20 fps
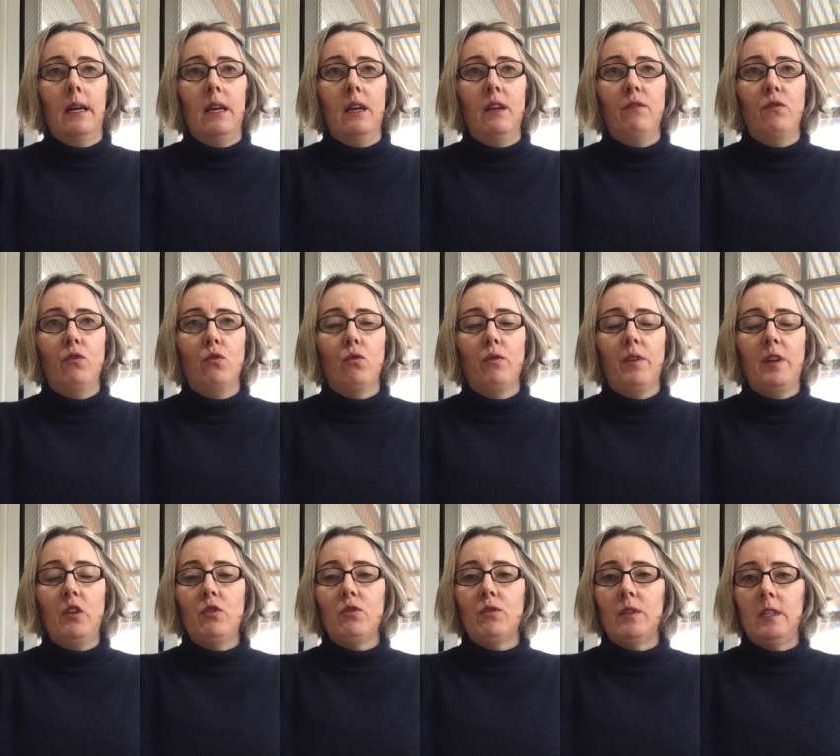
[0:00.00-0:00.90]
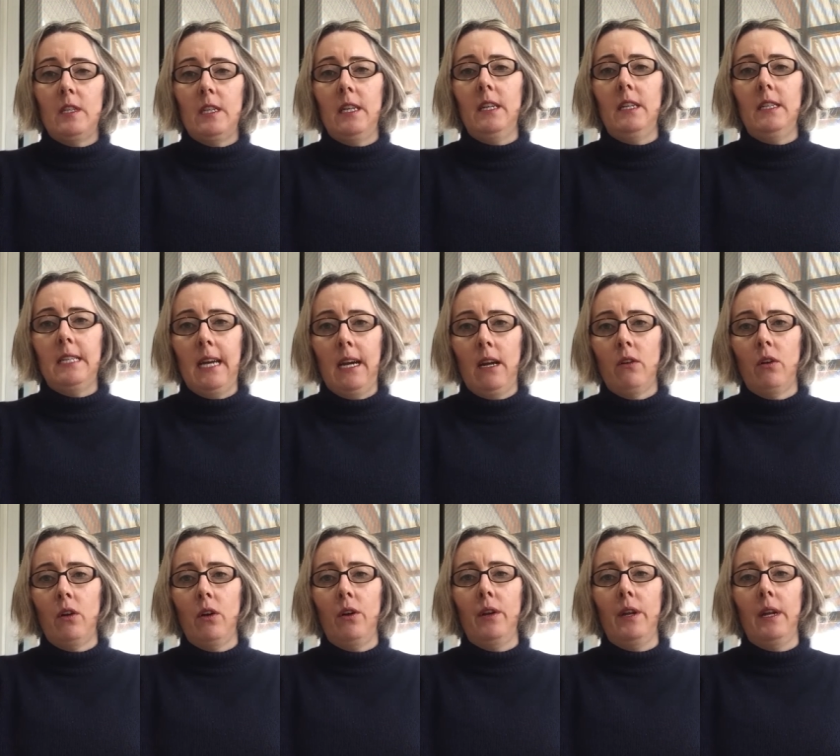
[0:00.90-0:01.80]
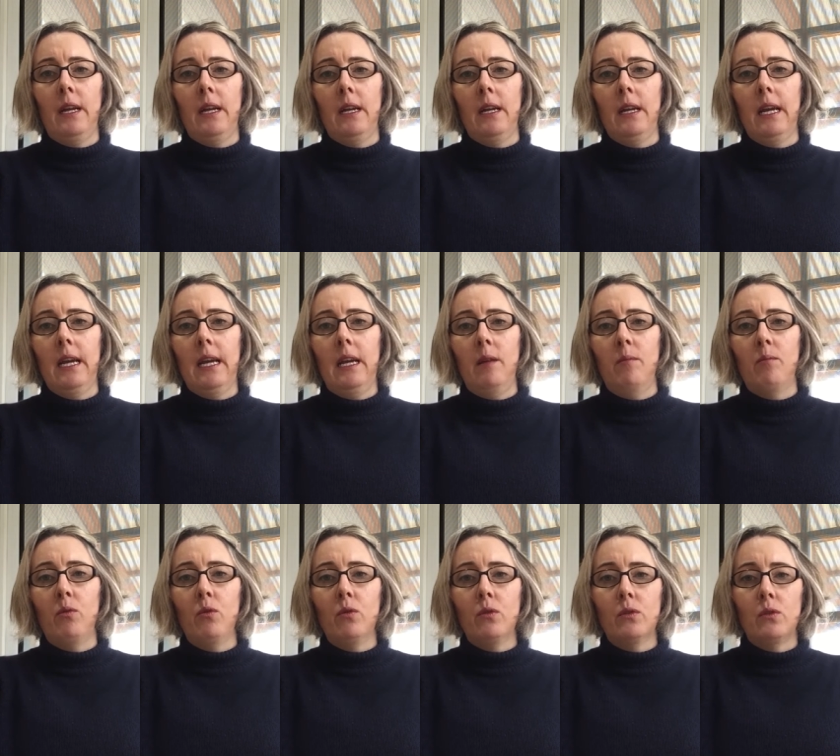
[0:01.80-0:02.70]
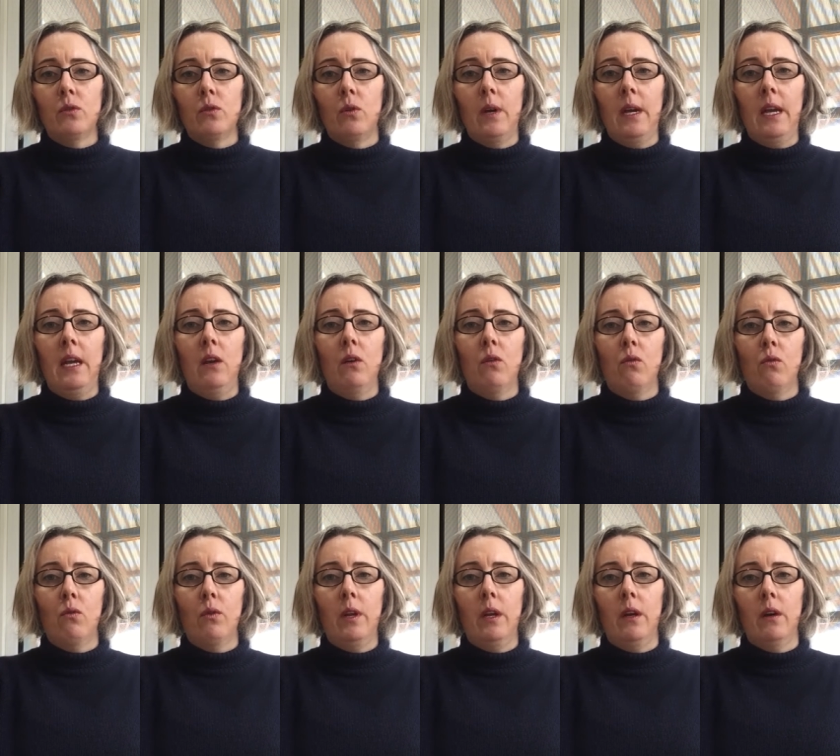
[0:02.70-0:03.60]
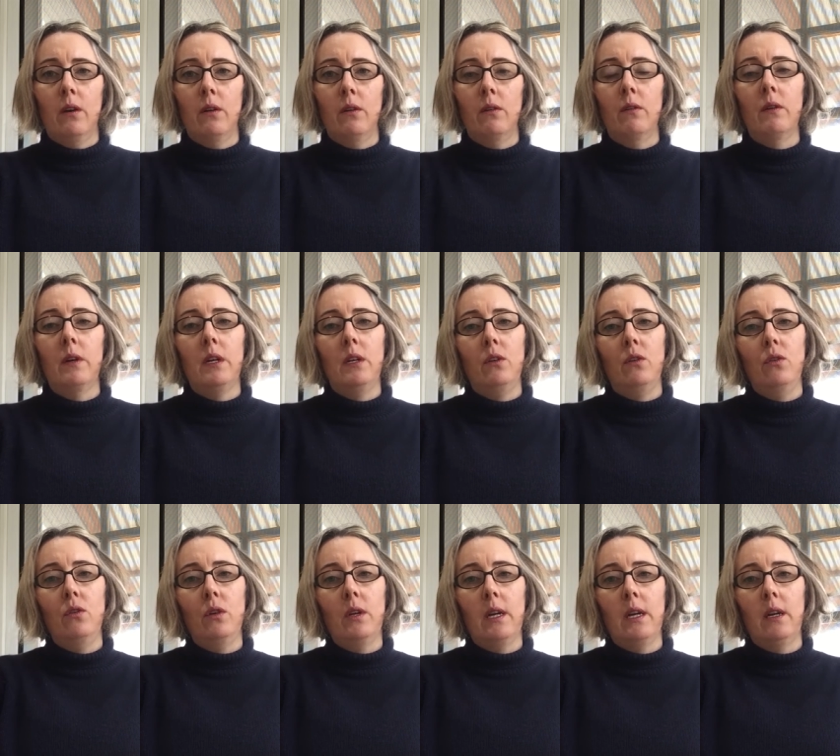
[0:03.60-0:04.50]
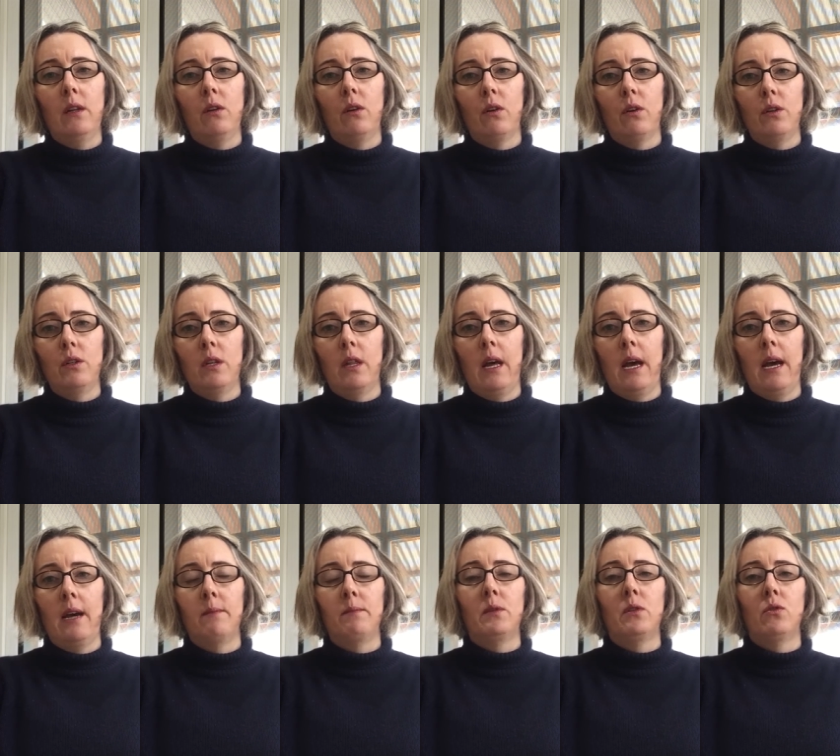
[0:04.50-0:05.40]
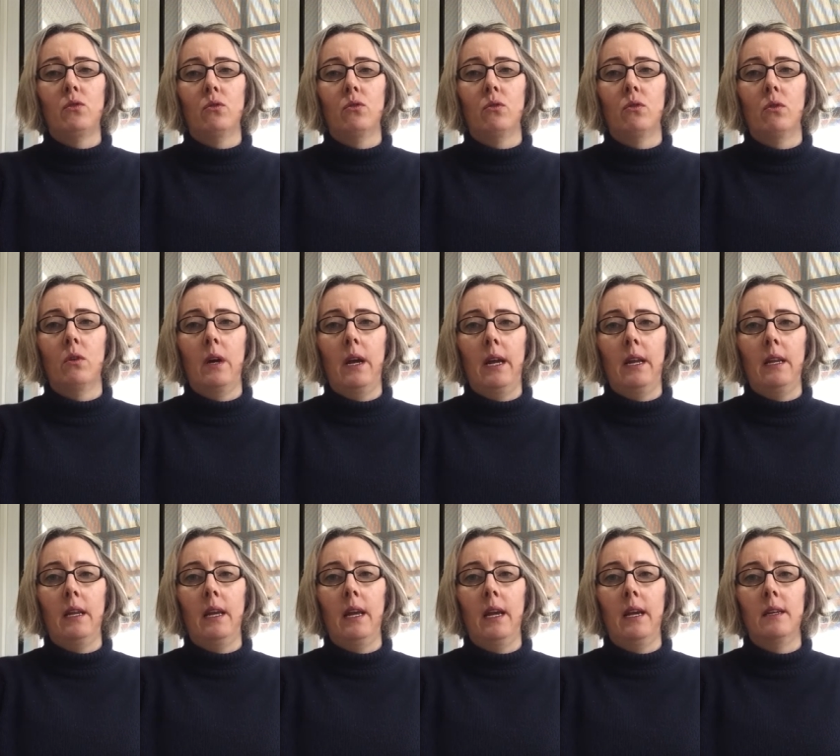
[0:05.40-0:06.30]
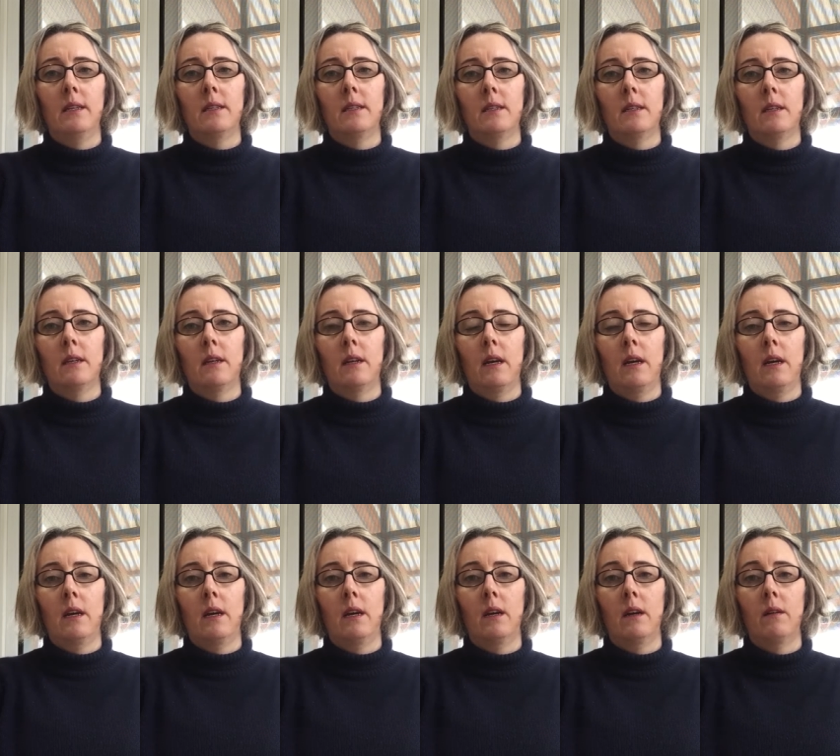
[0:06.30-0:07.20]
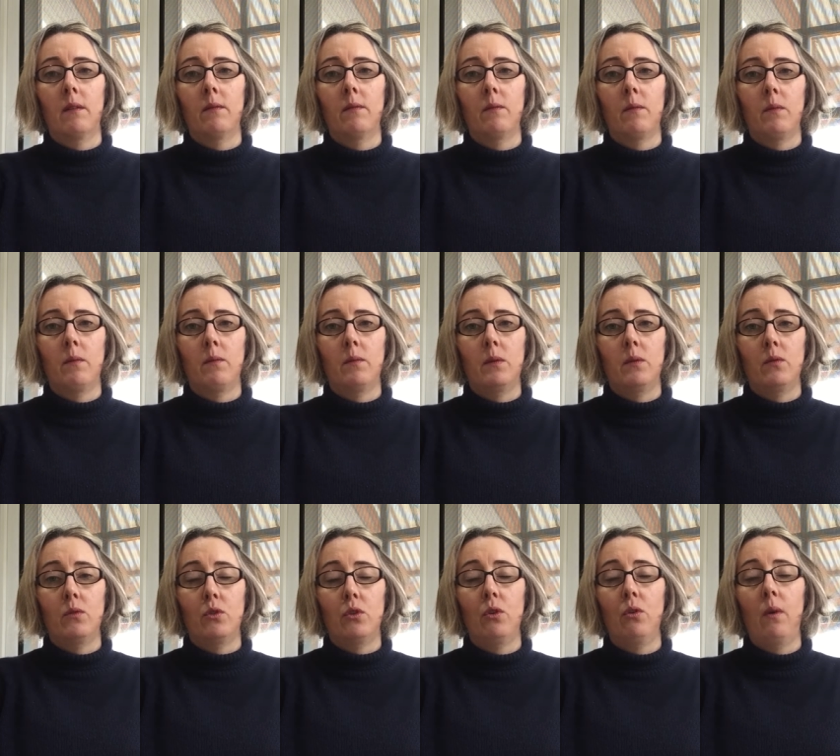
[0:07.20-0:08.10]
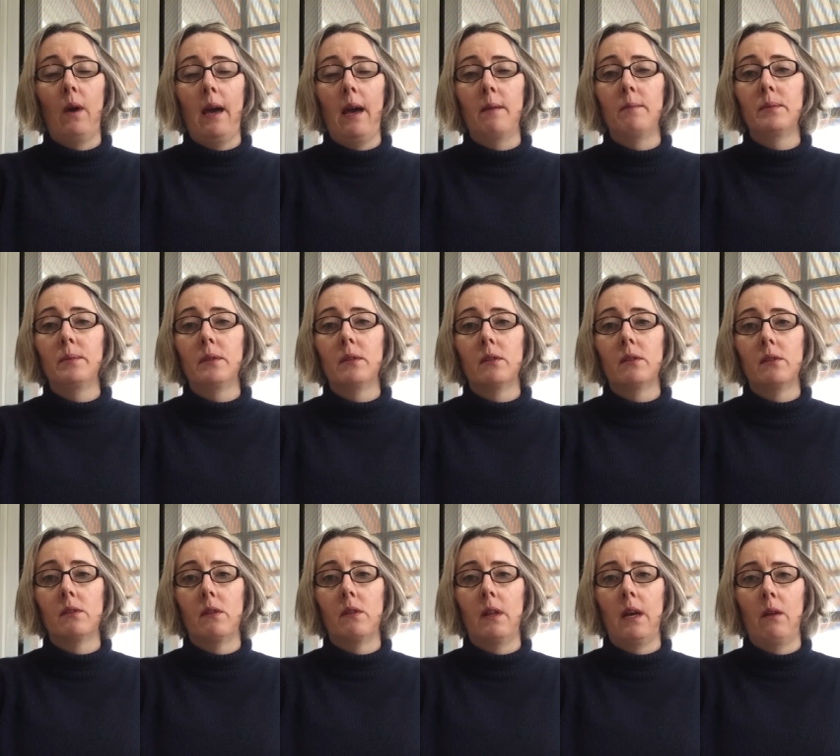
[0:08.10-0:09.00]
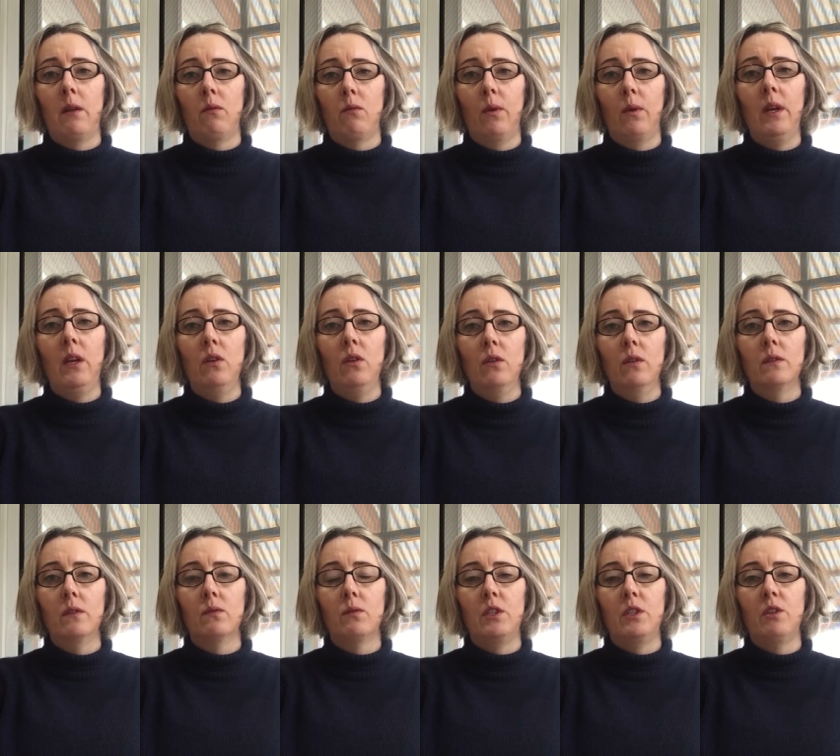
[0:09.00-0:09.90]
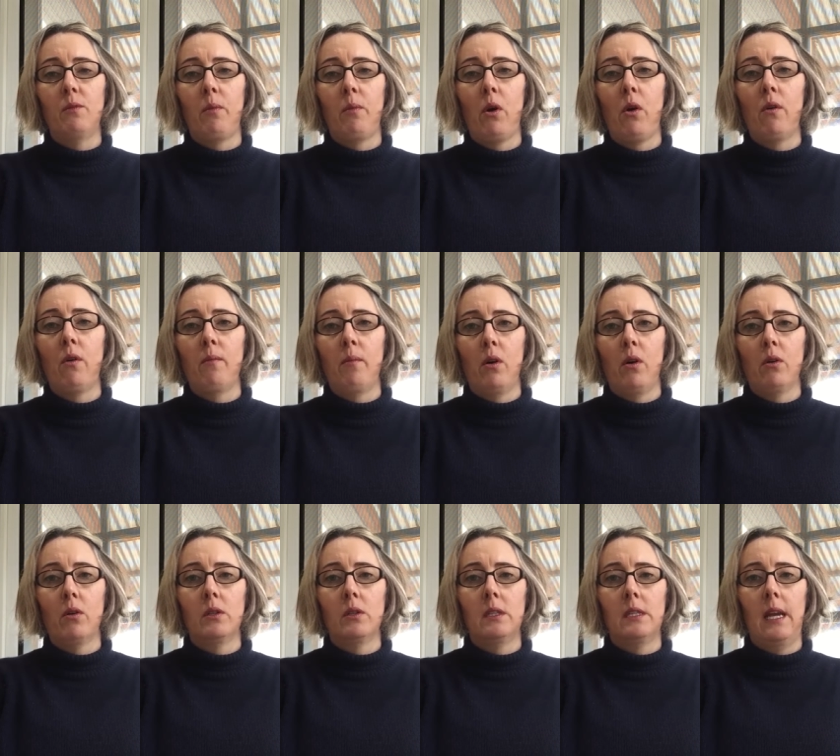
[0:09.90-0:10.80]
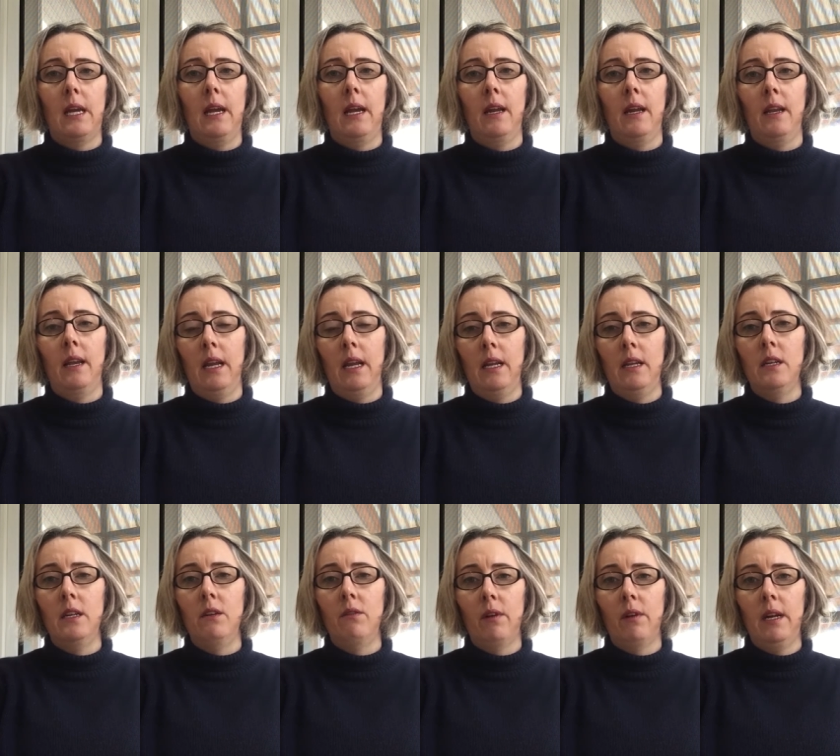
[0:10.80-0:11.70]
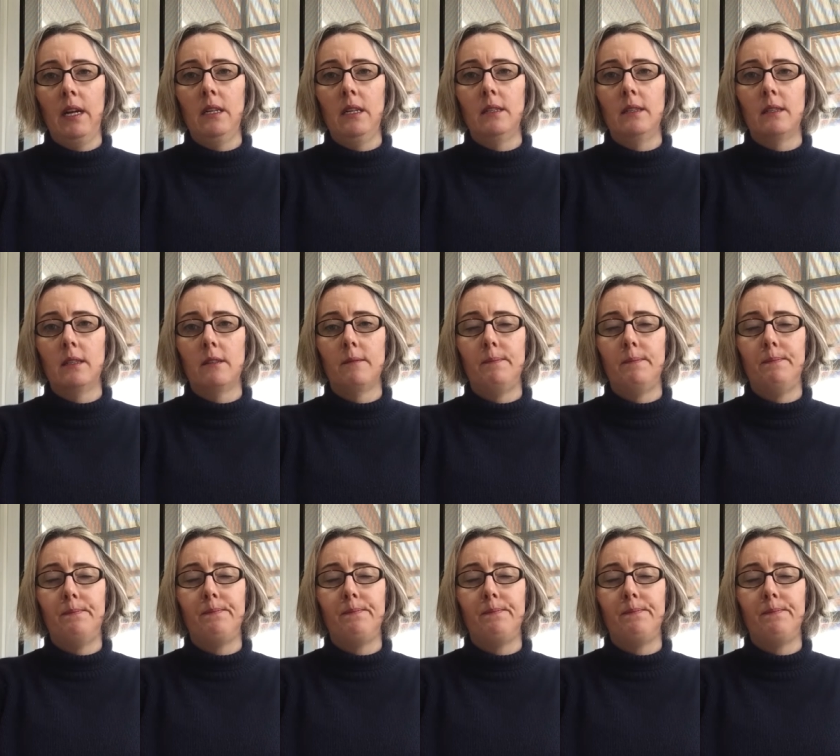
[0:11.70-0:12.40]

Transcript: If you're interested in downloading ebooks or e-audio, you can go to the App Store and get two apps that we use, which are BorrowBox and IndieReads.